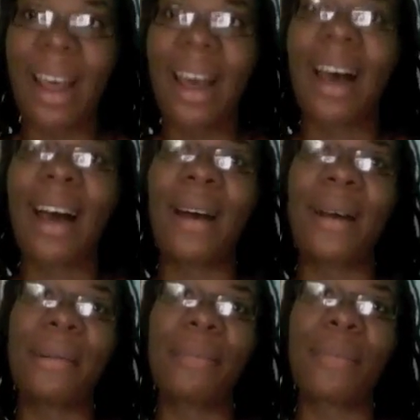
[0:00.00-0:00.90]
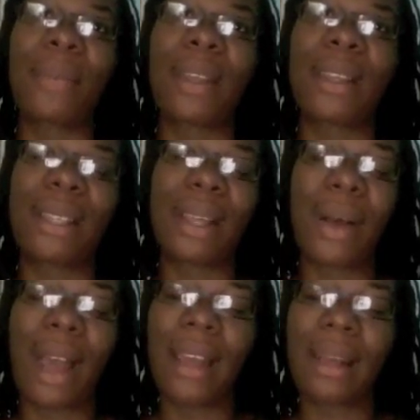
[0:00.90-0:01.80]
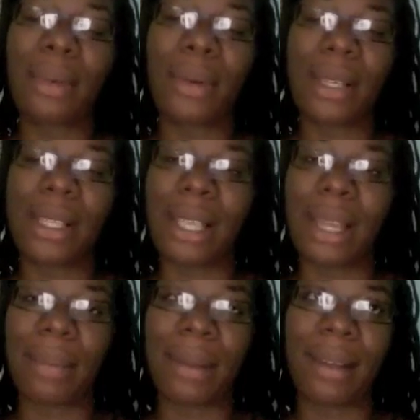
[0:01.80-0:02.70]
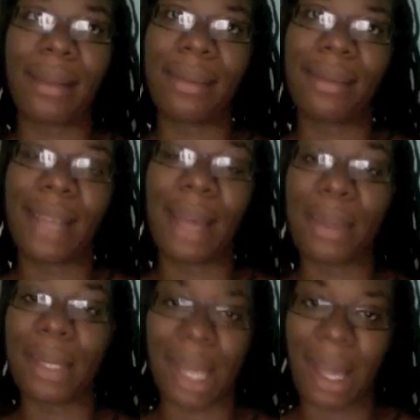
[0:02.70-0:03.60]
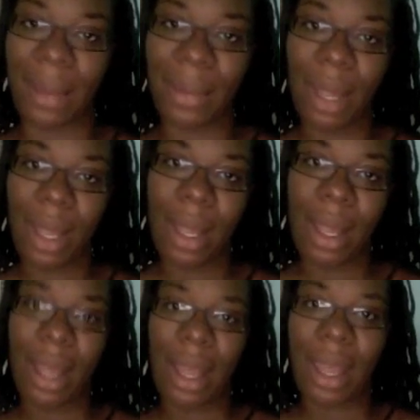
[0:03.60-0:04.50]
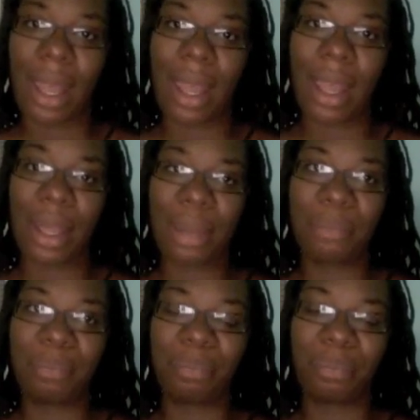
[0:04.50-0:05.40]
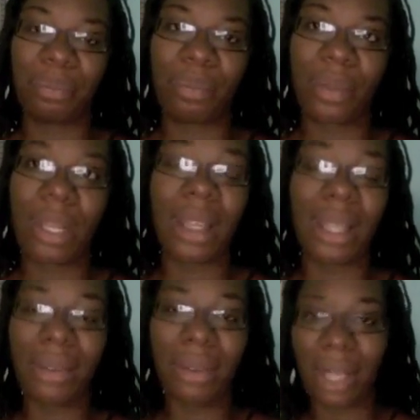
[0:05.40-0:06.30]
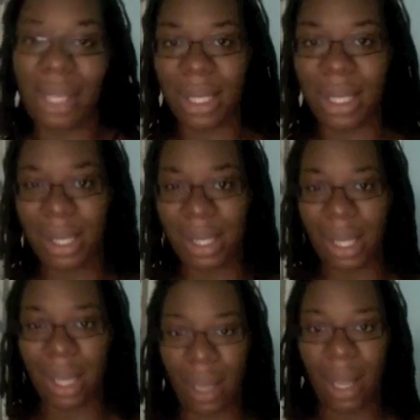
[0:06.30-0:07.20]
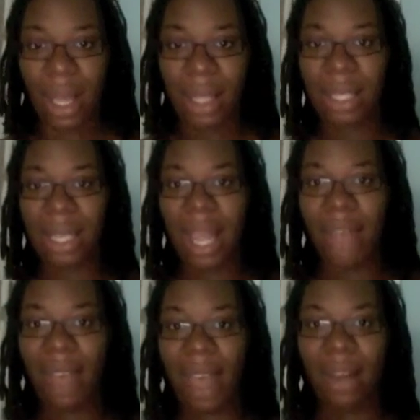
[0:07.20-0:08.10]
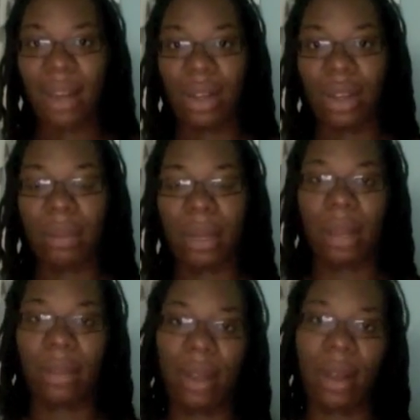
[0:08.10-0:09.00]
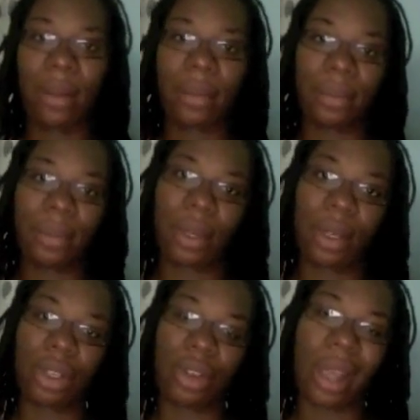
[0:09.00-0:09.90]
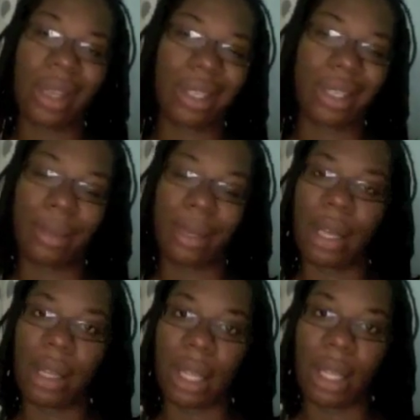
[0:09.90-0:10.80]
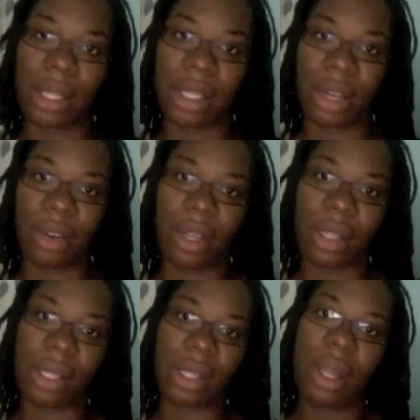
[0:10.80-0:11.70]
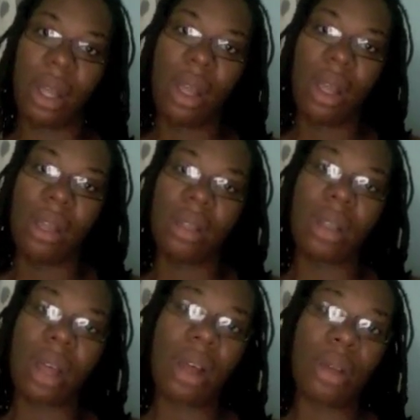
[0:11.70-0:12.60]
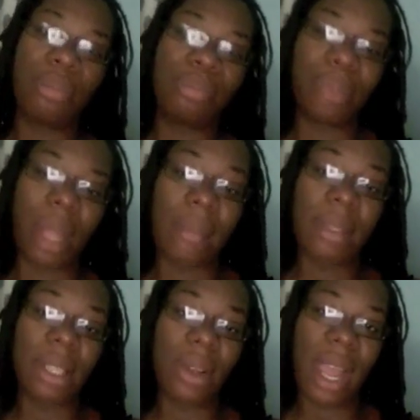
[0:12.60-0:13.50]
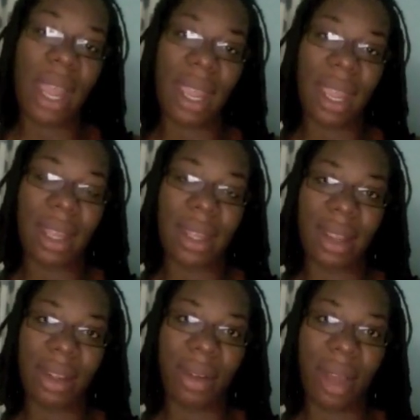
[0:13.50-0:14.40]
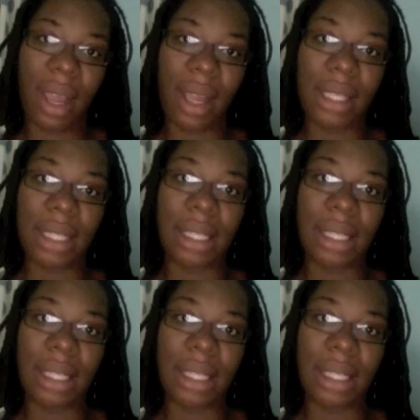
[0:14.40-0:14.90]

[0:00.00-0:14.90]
So I ended up going to sleep, and that was that. And nothing really since then. Today I've had a little bit of contractions, but nothing serious. So I'm still hanging in there, you guys.